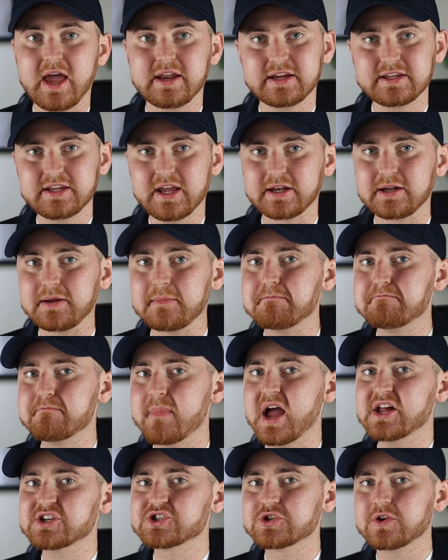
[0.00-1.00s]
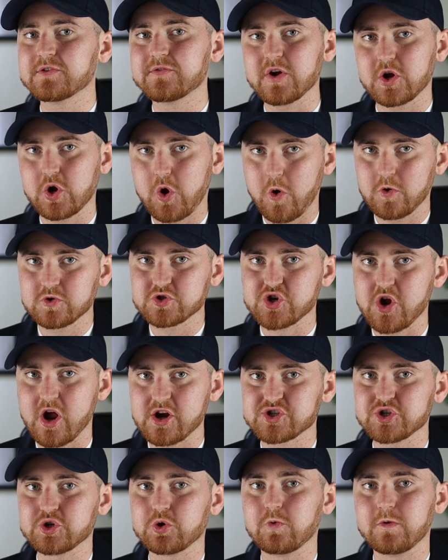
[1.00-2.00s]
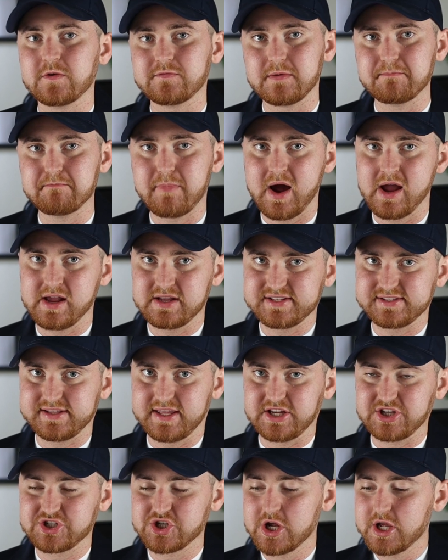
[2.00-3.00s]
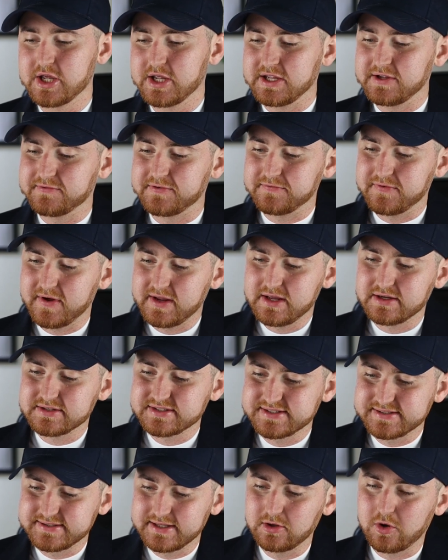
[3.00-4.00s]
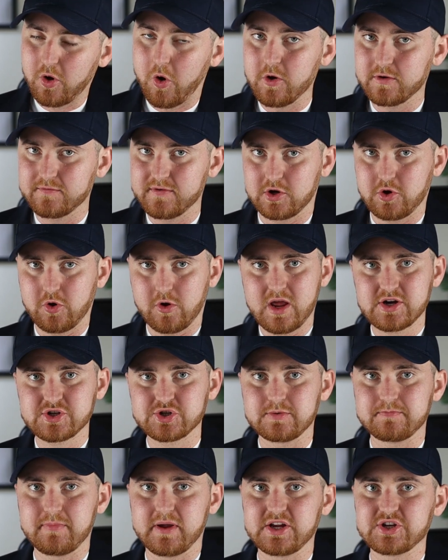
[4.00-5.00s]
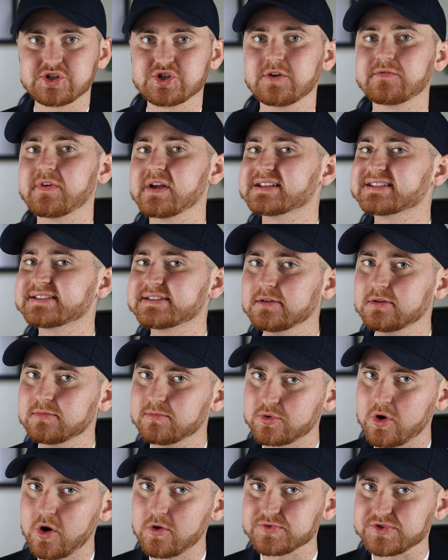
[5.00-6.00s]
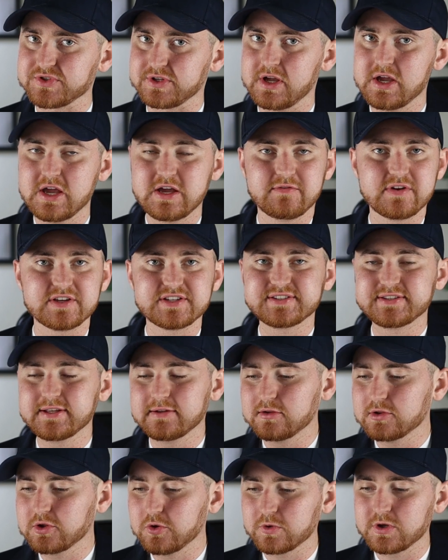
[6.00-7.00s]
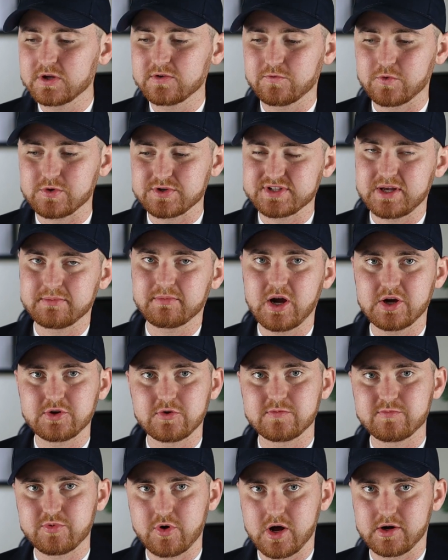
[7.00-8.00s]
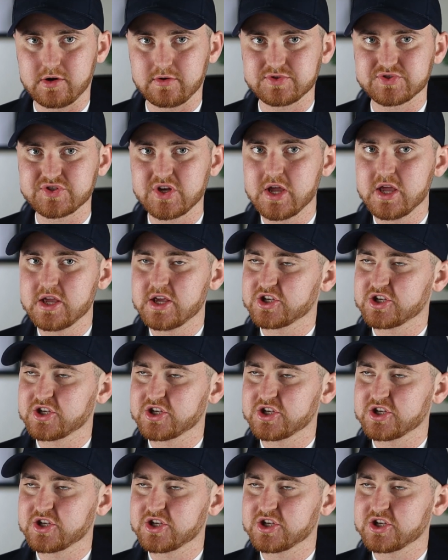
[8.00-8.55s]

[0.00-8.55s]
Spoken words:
And again, match the call to action with the buying stage. If they are still on the collection page, they're still browsing, they're still looking for some kind of products.